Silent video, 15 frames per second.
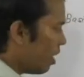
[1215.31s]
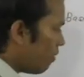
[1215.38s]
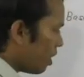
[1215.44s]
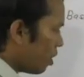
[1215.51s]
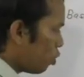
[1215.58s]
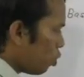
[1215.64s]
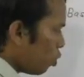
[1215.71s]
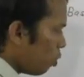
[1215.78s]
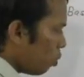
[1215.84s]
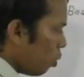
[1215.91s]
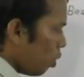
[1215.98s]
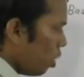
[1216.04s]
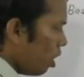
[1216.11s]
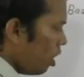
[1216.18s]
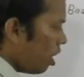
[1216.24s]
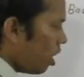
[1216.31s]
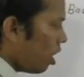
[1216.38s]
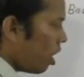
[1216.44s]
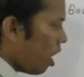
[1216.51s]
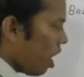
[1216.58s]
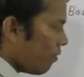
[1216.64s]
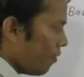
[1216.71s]
For 2 mole
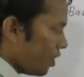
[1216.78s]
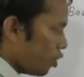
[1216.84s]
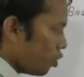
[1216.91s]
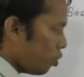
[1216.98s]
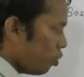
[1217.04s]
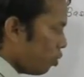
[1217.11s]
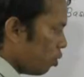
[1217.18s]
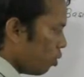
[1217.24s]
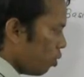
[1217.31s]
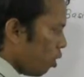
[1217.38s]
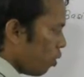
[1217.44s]
of H2,